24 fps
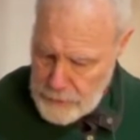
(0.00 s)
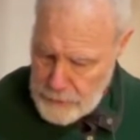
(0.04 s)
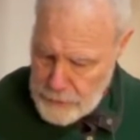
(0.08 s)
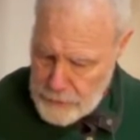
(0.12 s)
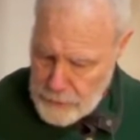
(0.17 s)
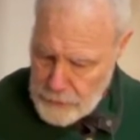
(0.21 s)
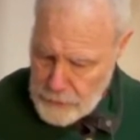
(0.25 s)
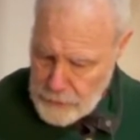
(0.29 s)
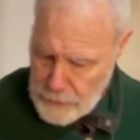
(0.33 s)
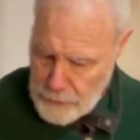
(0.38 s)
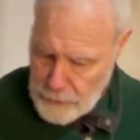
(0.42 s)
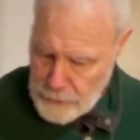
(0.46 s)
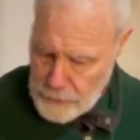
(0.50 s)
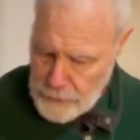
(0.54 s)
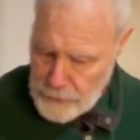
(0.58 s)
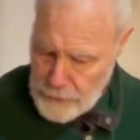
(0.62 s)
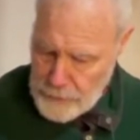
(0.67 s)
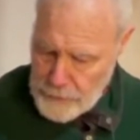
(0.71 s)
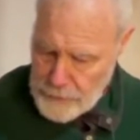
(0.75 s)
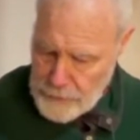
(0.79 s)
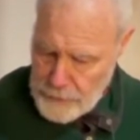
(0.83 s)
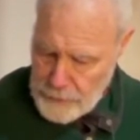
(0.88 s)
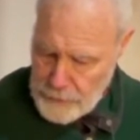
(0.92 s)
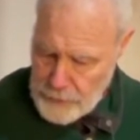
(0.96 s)
chisel
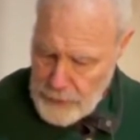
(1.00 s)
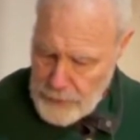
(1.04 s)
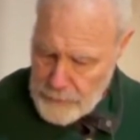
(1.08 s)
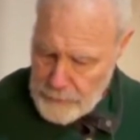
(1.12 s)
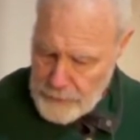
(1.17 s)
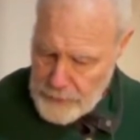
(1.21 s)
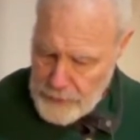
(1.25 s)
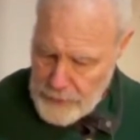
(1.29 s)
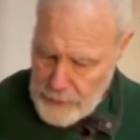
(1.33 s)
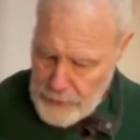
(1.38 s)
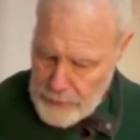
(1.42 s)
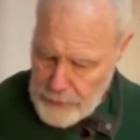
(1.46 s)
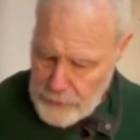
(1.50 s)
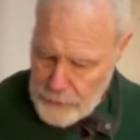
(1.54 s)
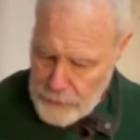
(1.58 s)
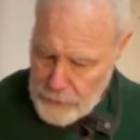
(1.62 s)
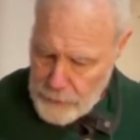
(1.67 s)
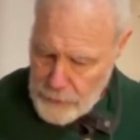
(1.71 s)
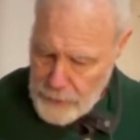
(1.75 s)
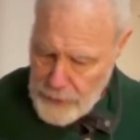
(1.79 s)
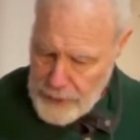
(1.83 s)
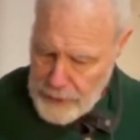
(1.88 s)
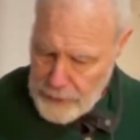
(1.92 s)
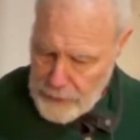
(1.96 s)
surface comes out and
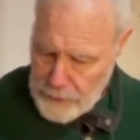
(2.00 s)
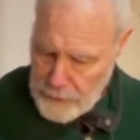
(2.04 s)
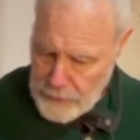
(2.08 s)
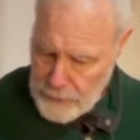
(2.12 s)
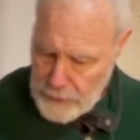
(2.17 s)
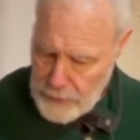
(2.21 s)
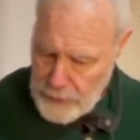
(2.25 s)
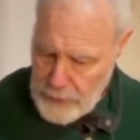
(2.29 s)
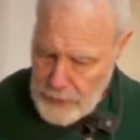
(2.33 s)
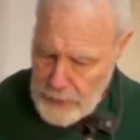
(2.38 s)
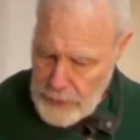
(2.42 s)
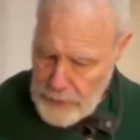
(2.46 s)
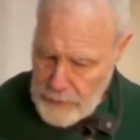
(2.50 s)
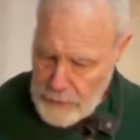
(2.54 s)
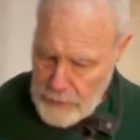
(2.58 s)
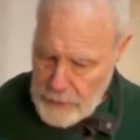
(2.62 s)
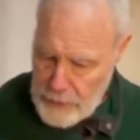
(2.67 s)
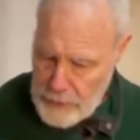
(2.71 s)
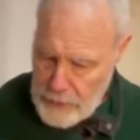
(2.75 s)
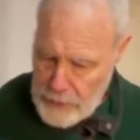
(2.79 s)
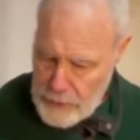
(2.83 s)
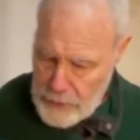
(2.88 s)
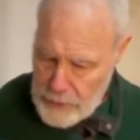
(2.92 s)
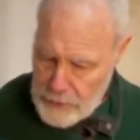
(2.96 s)
strikes the
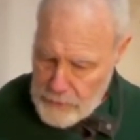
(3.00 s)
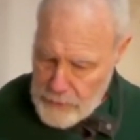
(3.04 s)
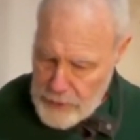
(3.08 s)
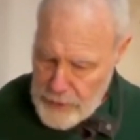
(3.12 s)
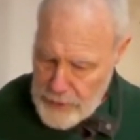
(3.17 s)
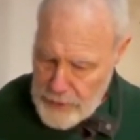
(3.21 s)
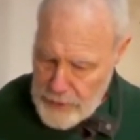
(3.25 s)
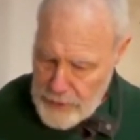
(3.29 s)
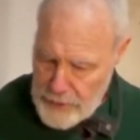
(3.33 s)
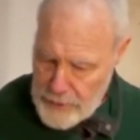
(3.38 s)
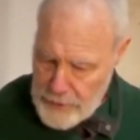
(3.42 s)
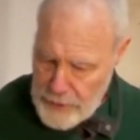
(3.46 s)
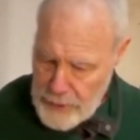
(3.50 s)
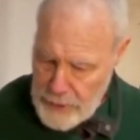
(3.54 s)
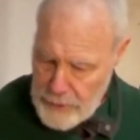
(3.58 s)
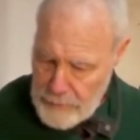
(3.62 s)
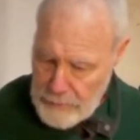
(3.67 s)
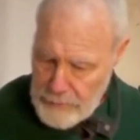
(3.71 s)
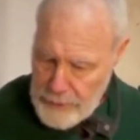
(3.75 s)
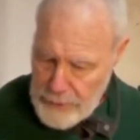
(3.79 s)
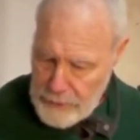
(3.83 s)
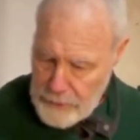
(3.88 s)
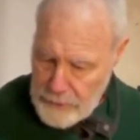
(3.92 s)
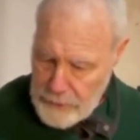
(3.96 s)
long rod,
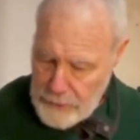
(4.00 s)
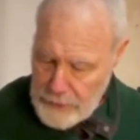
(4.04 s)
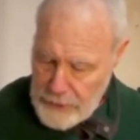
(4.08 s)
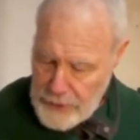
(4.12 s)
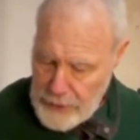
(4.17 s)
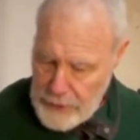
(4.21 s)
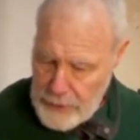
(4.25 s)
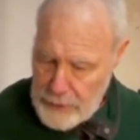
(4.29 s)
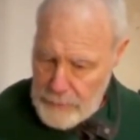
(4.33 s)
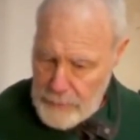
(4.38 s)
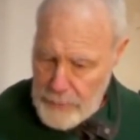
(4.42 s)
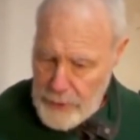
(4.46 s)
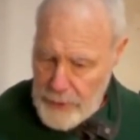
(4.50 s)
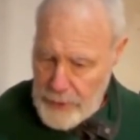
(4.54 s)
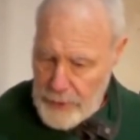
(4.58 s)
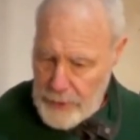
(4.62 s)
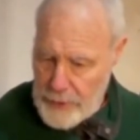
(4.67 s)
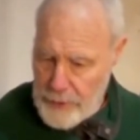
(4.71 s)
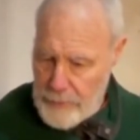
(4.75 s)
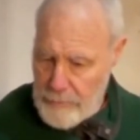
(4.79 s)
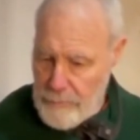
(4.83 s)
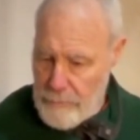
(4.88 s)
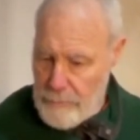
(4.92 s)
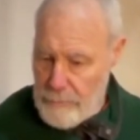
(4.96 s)
makes a second mark.